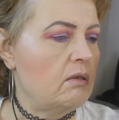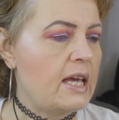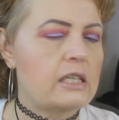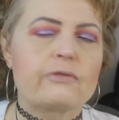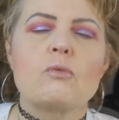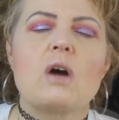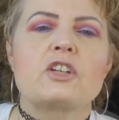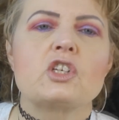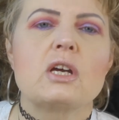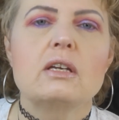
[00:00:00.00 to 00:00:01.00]
Thanks for
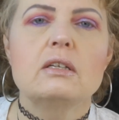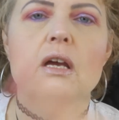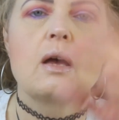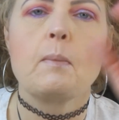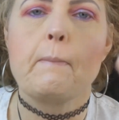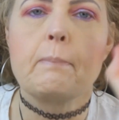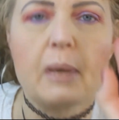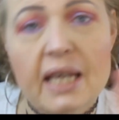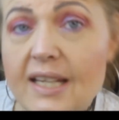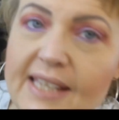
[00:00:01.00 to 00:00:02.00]
watching.
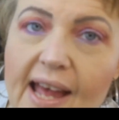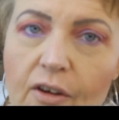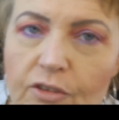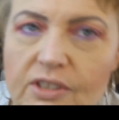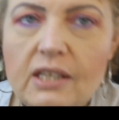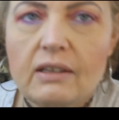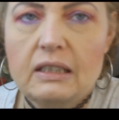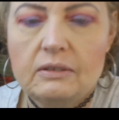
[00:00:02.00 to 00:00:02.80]
Peace out.